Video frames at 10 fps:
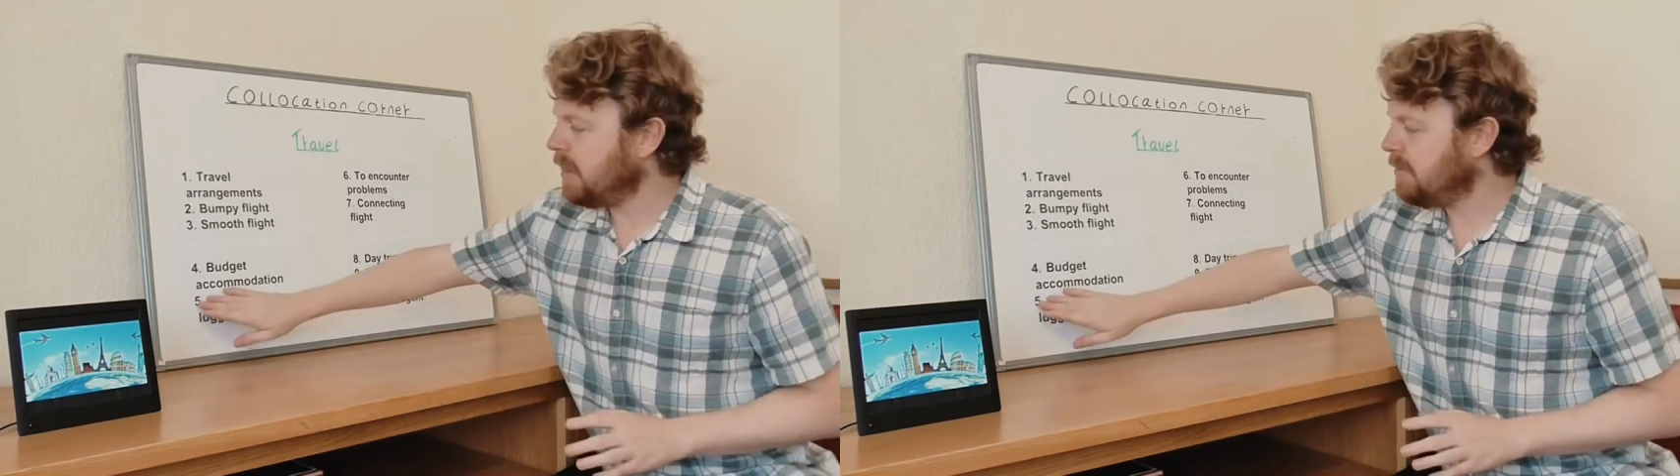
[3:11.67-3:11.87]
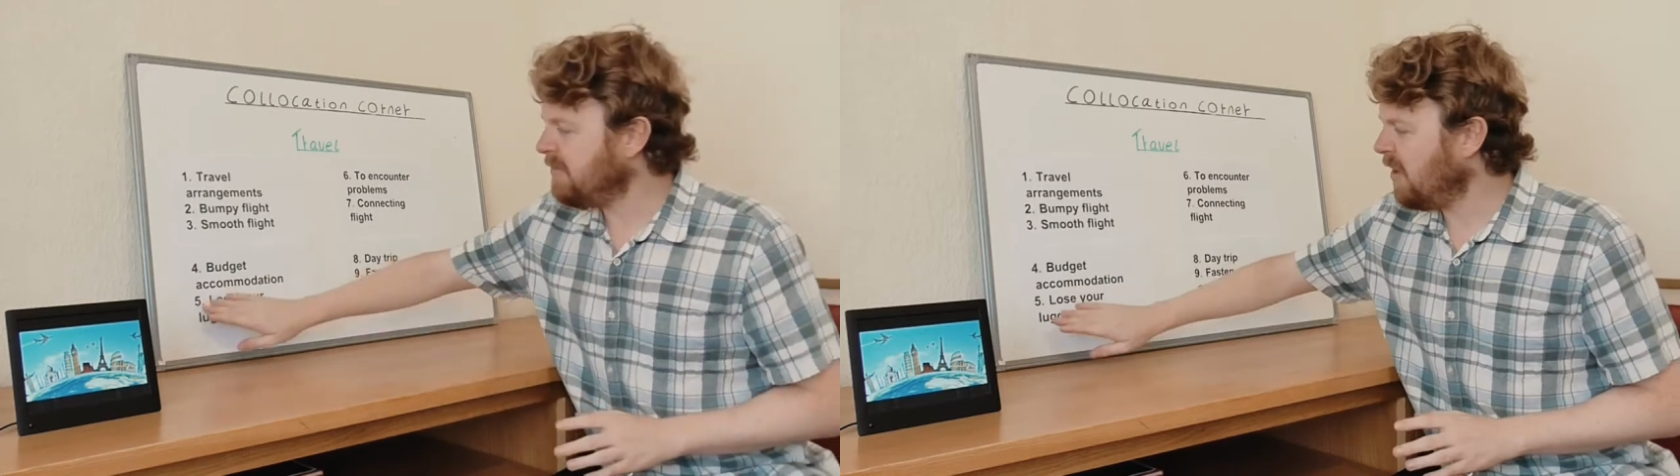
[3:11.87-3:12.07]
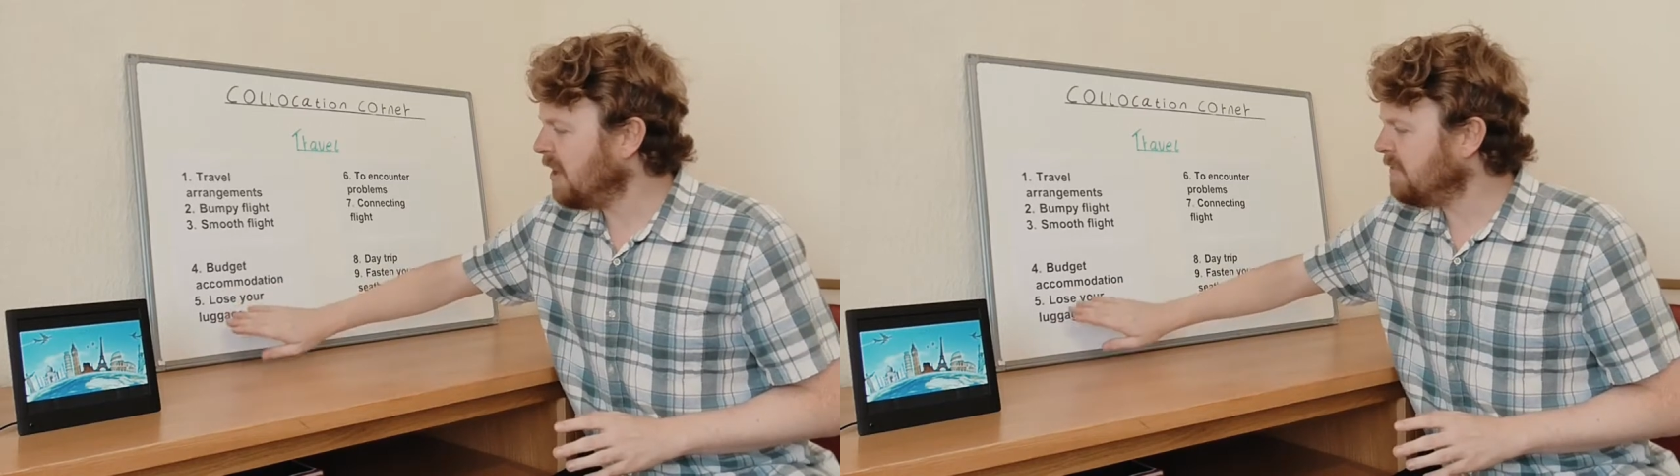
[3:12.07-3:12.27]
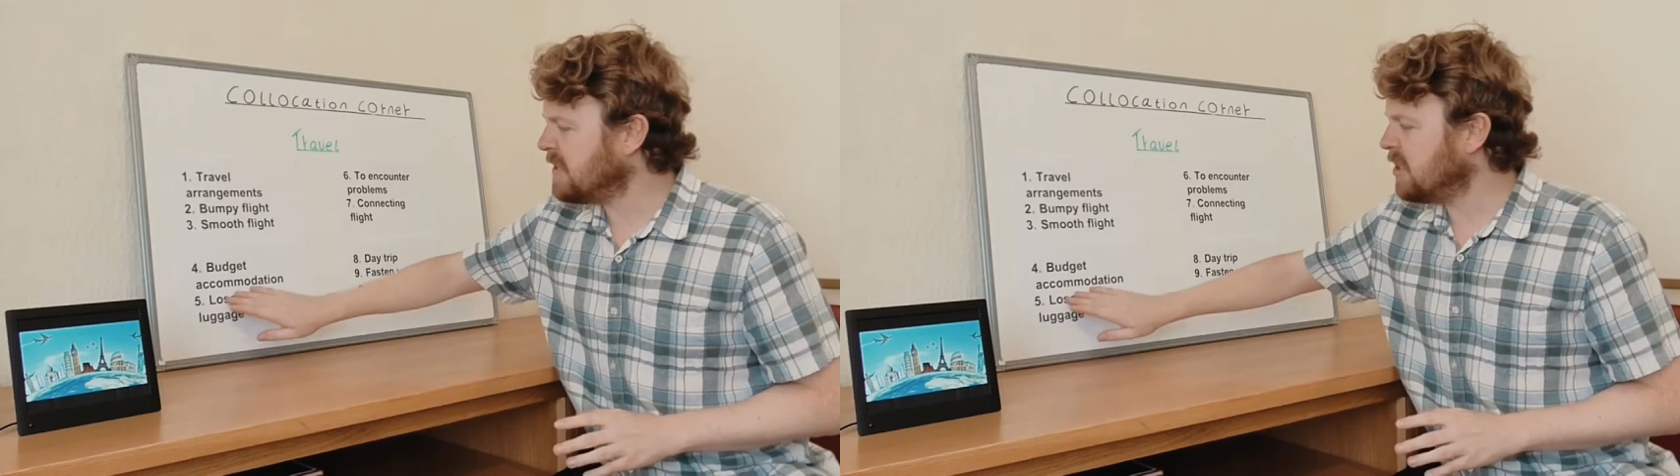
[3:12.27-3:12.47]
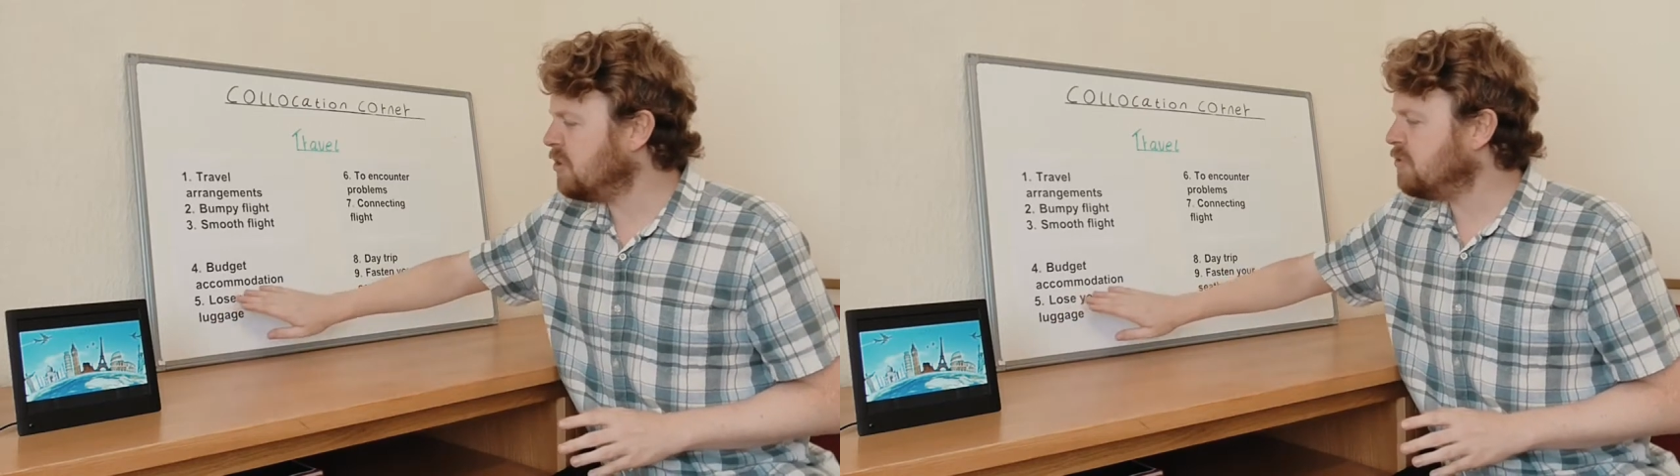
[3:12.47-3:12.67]
Number 5
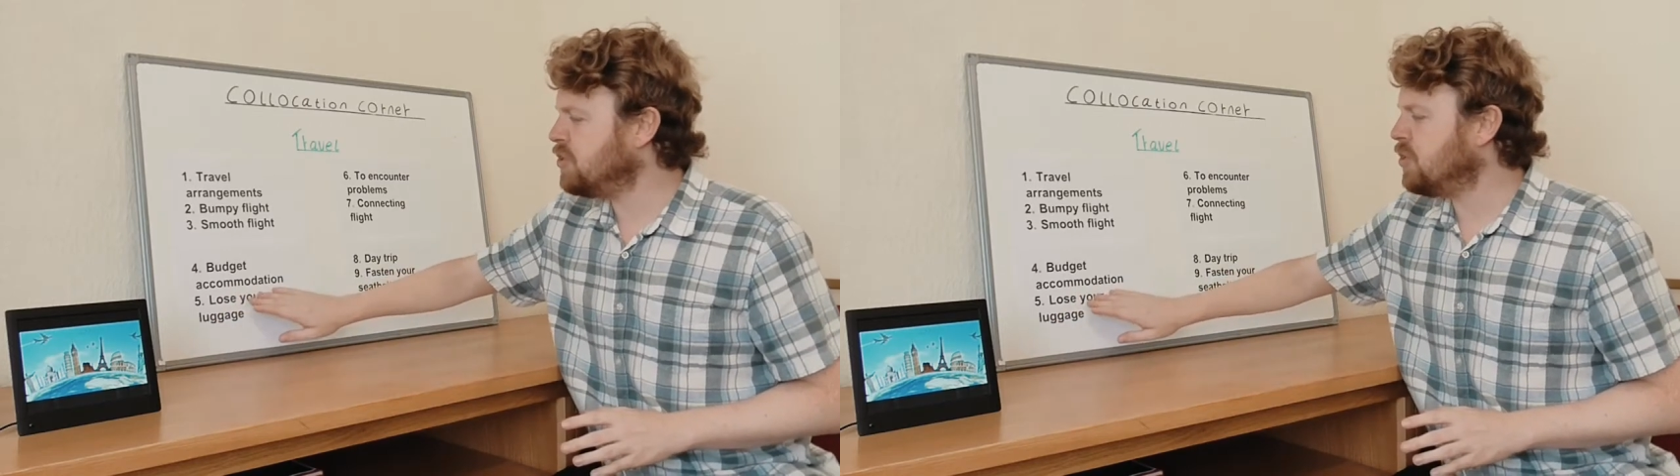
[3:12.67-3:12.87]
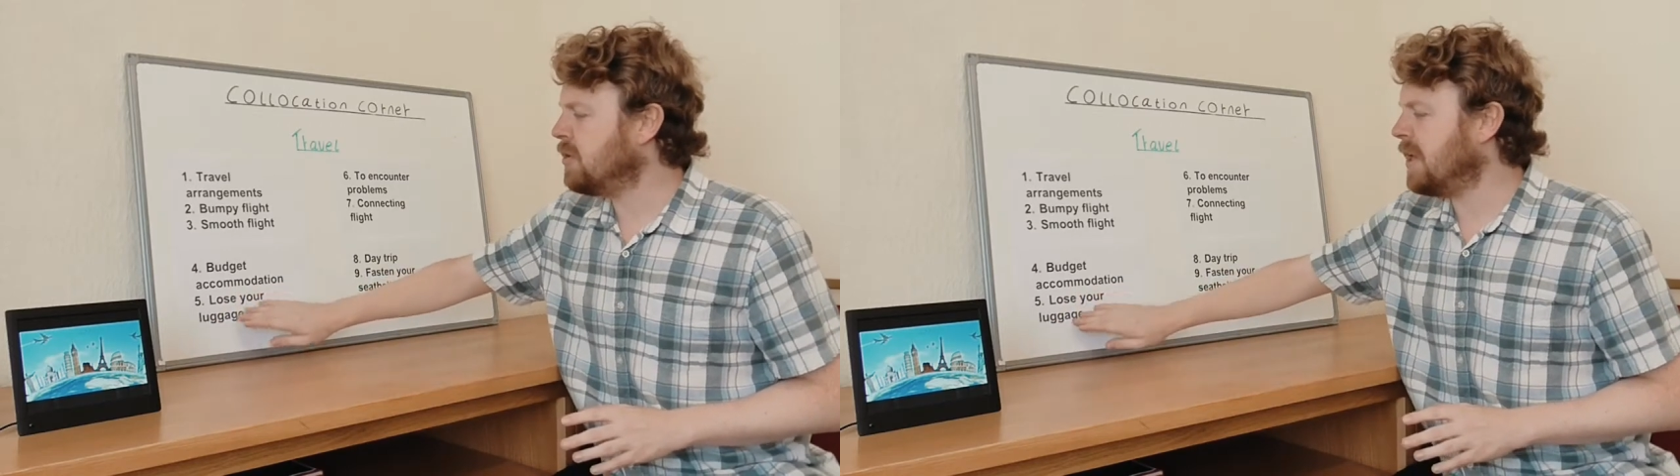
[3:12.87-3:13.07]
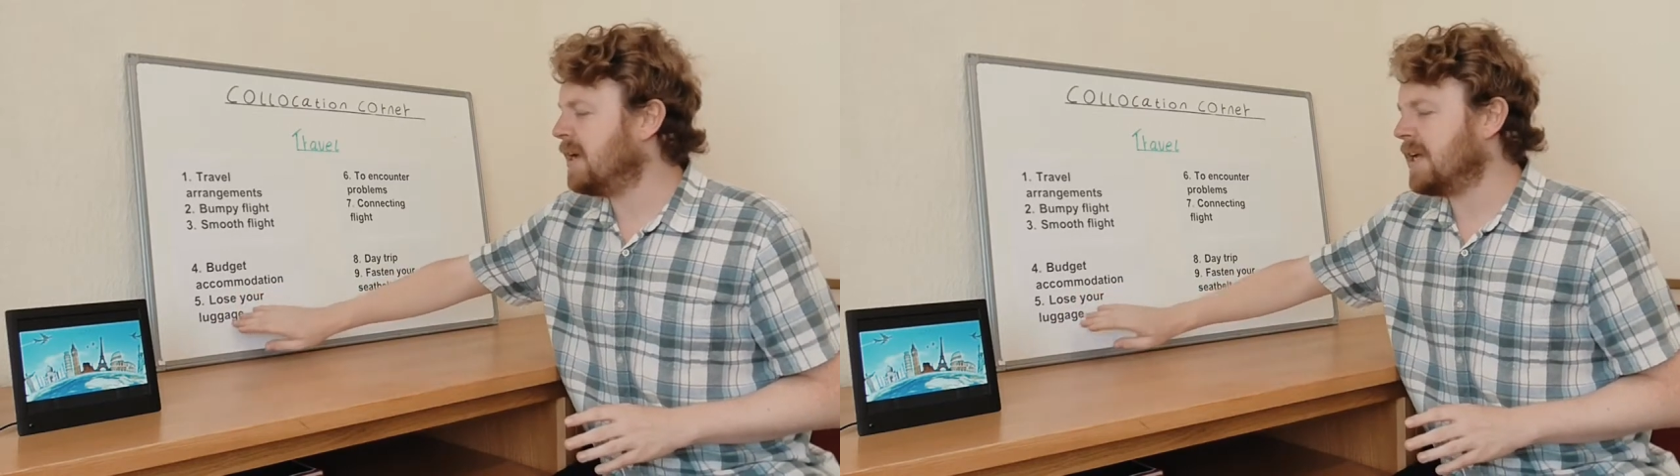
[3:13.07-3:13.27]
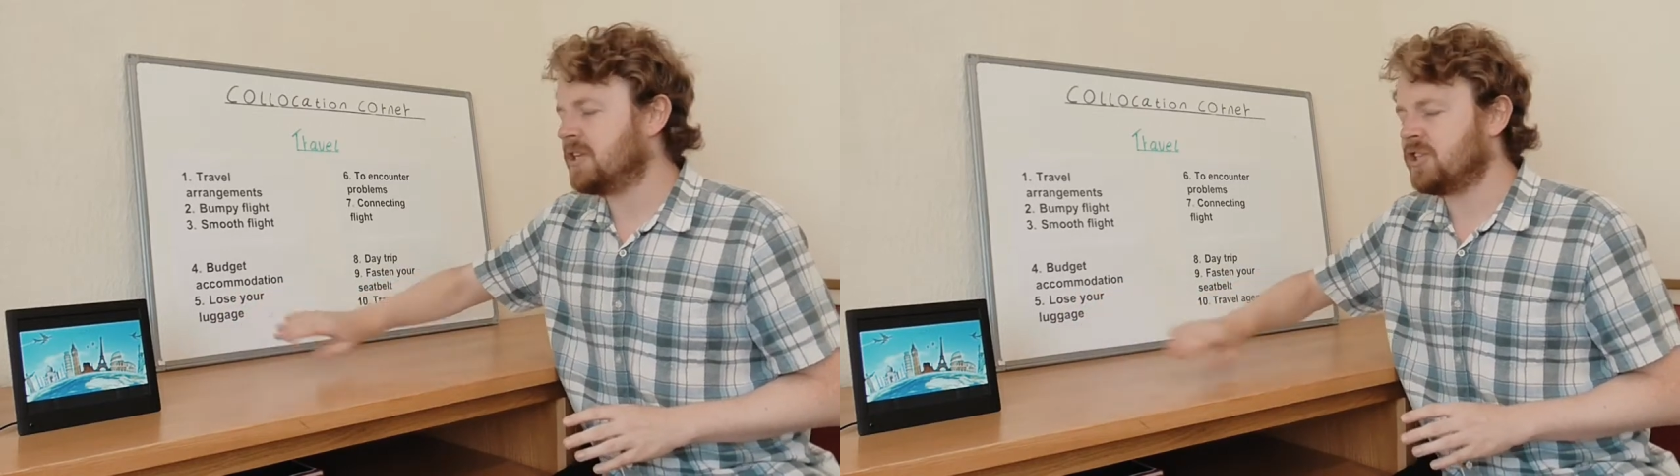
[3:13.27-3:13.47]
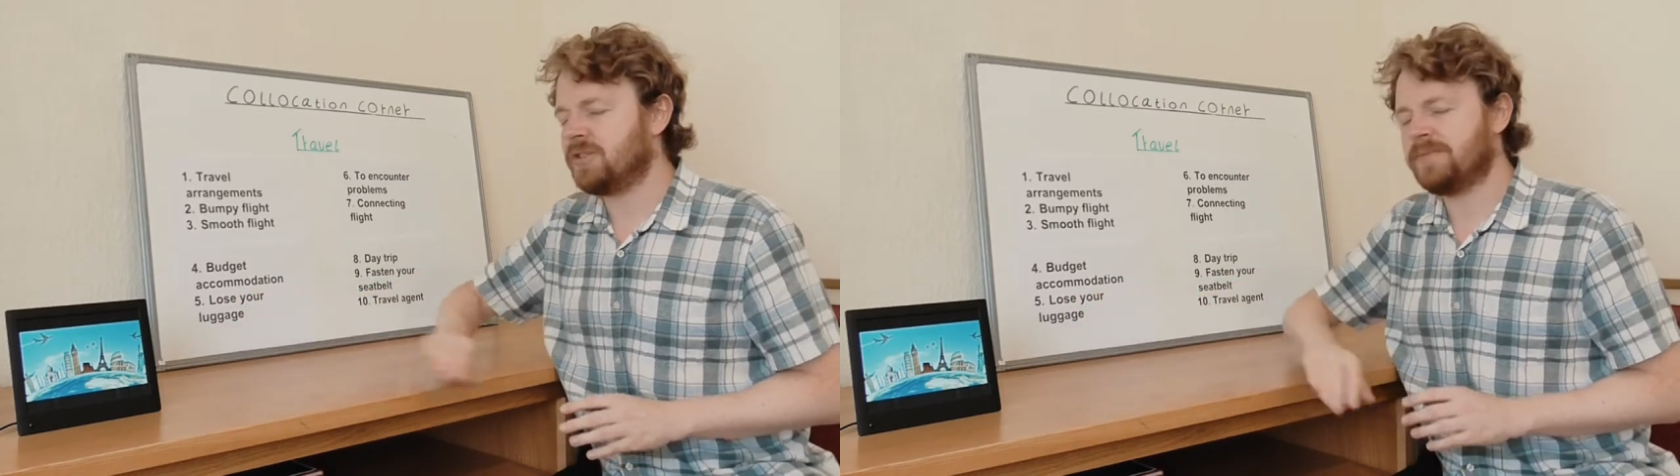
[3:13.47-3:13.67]
is lose your
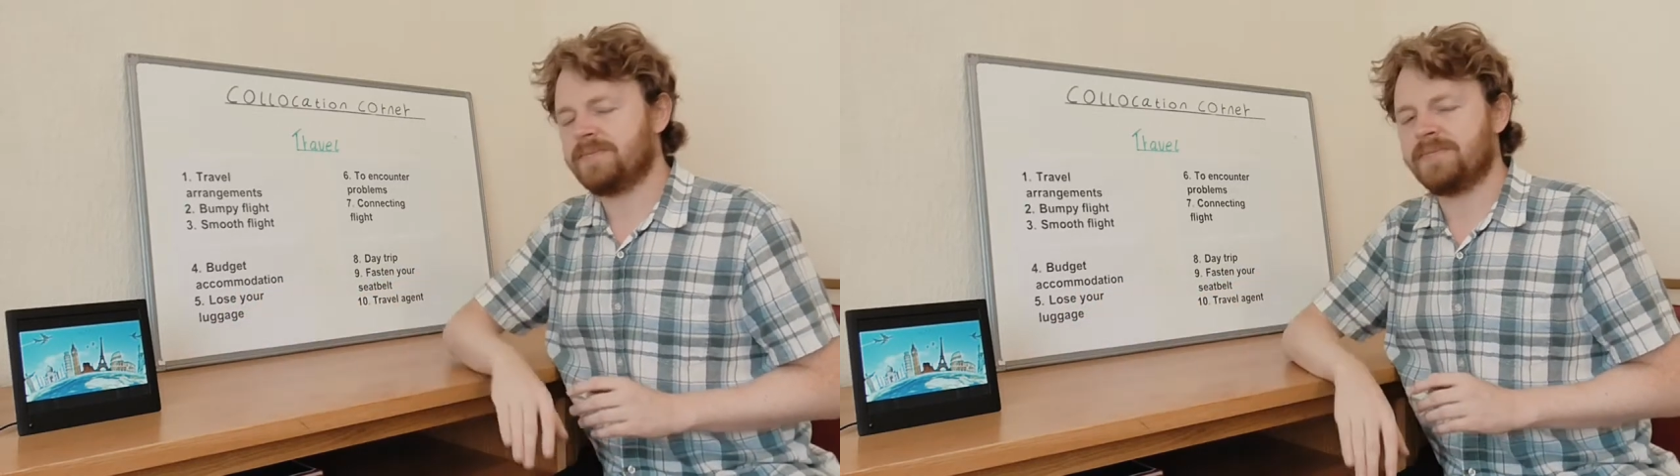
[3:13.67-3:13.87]
luggage.